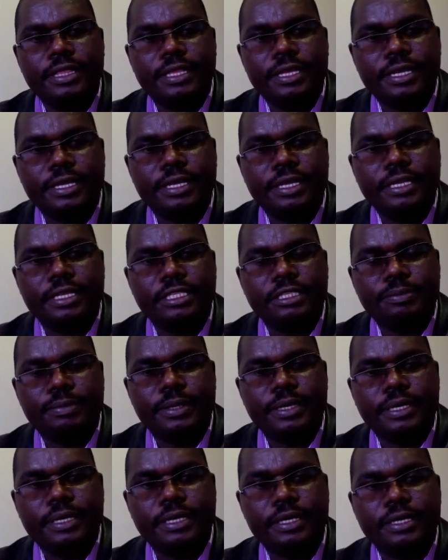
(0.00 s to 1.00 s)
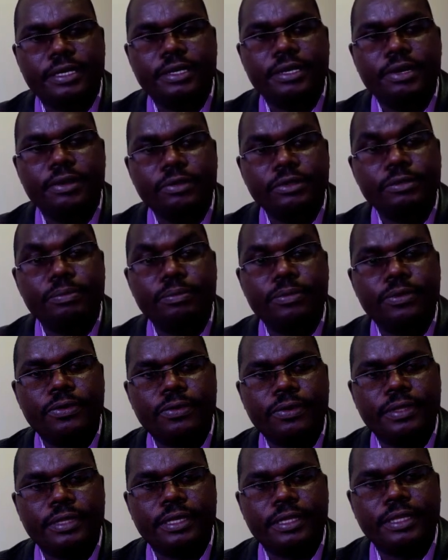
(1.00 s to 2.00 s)
they can spend not
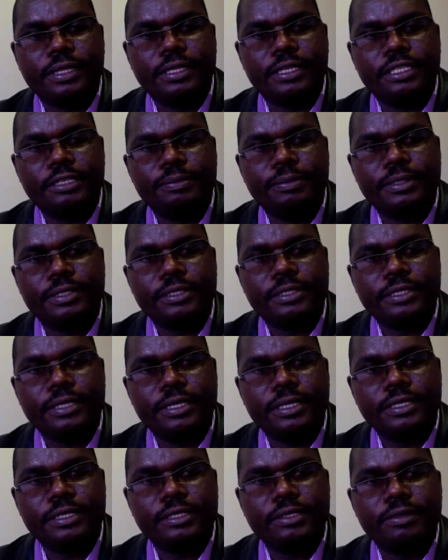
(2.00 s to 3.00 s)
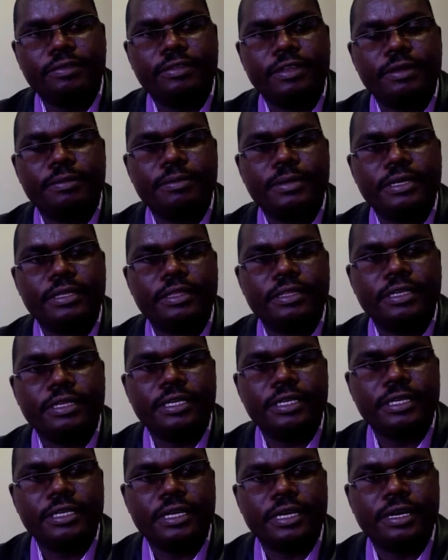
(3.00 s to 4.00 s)
more than 30% of their
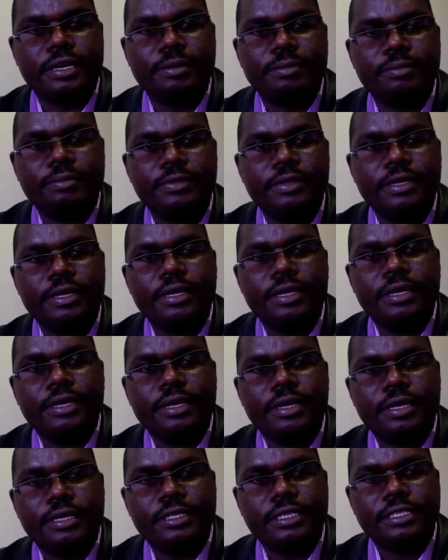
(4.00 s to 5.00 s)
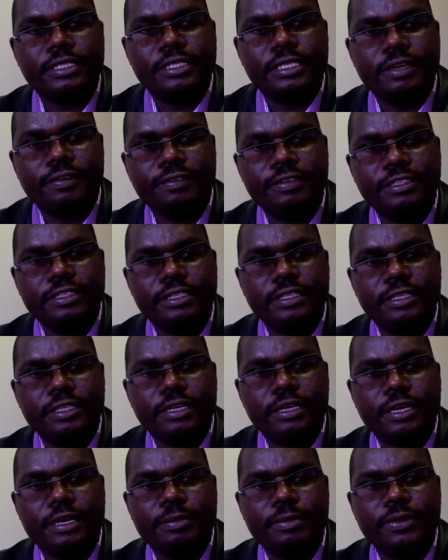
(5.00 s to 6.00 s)
monthly income, either servicing
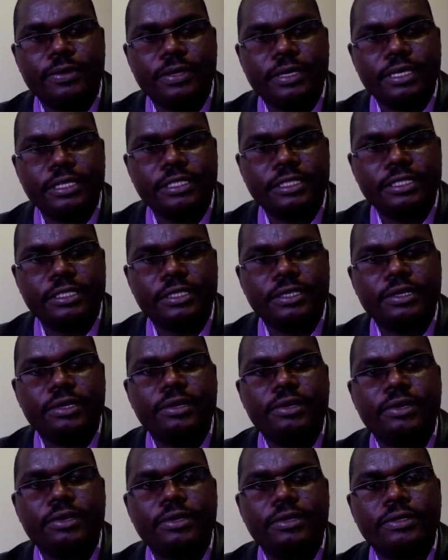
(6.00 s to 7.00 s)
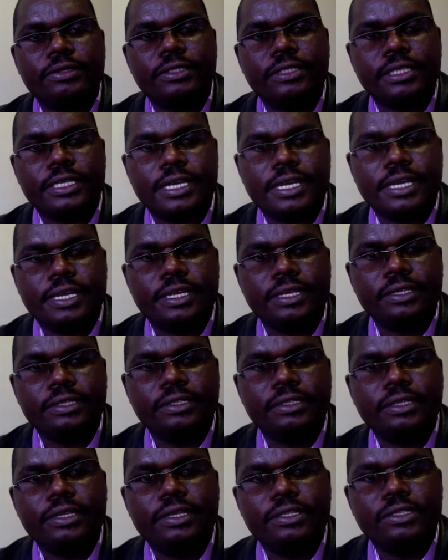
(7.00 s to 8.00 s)
their mortgage or trying
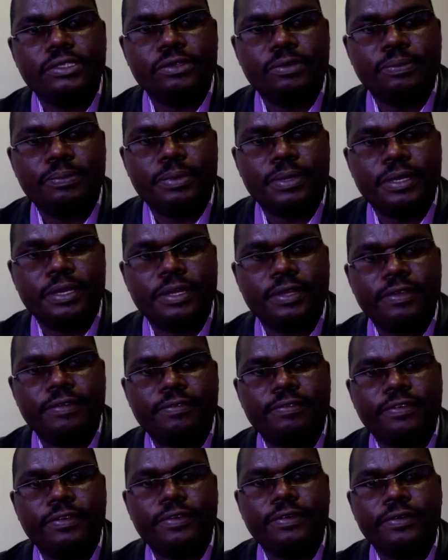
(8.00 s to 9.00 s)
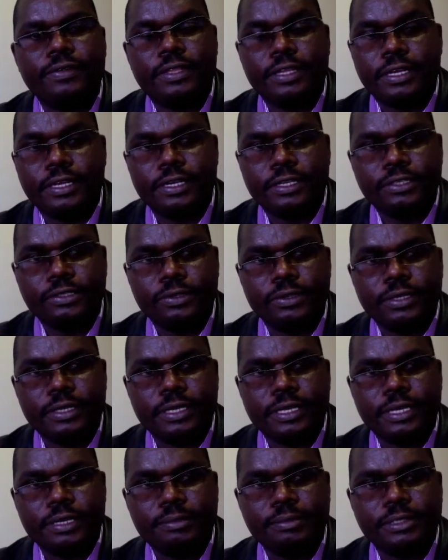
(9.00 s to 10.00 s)
to pay for their rental
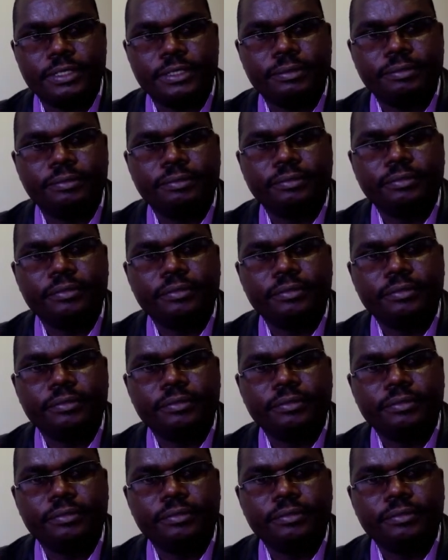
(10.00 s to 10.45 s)
incomes.